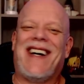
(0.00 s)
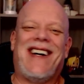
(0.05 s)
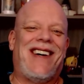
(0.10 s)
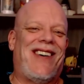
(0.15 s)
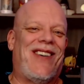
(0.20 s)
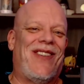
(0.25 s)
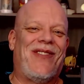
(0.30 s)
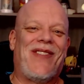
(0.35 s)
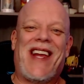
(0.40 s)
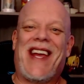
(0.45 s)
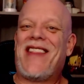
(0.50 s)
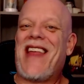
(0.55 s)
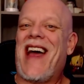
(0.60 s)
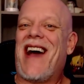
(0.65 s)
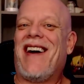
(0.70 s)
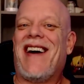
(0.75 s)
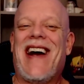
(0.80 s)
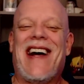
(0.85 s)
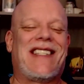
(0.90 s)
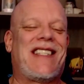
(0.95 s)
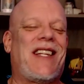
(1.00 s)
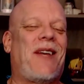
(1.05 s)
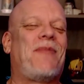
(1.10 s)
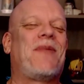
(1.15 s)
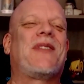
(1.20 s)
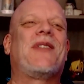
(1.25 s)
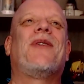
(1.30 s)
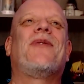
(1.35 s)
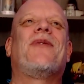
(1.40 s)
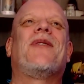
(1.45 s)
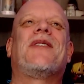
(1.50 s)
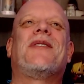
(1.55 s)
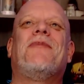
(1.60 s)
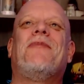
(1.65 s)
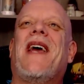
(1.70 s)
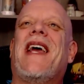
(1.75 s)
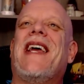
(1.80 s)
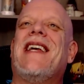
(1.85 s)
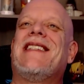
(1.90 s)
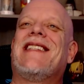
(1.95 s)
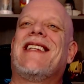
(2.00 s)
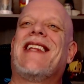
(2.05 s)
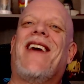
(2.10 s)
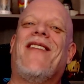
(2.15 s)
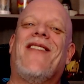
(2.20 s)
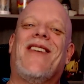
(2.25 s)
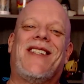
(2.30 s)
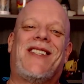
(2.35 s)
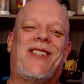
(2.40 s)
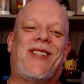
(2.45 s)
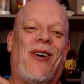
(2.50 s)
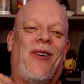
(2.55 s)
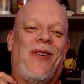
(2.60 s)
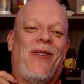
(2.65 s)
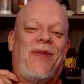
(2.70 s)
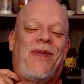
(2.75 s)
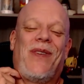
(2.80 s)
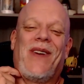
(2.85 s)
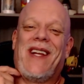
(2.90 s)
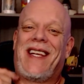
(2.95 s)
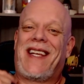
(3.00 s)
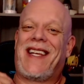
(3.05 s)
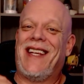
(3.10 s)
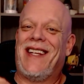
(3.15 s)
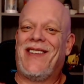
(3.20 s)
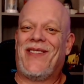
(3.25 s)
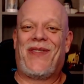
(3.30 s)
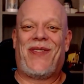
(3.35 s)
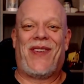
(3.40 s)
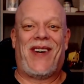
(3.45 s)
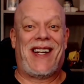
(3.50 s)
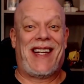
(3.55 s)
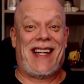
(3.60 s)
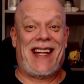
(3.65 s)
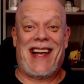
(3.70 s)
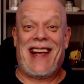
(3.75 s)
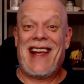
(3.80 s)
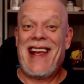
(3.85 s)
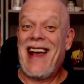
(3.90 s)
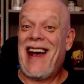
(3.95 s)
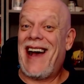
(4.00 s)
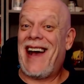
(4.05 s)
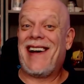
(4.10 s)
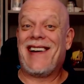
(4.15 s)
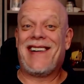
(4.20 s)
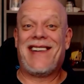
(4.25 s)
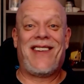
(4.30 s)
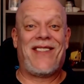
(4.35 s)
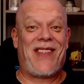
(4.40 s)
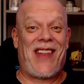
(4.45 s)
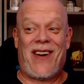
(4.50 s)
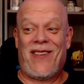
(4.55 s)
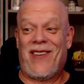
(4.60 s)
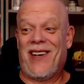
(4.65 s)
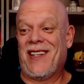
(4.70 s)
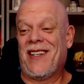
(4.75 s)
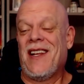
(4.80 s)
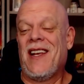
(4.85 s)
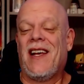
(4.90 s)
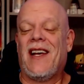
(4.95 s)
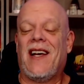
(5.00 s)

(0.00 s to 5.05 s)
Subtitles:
Oh, man, that last episode was amazing. That was so freaking funny. I love that one.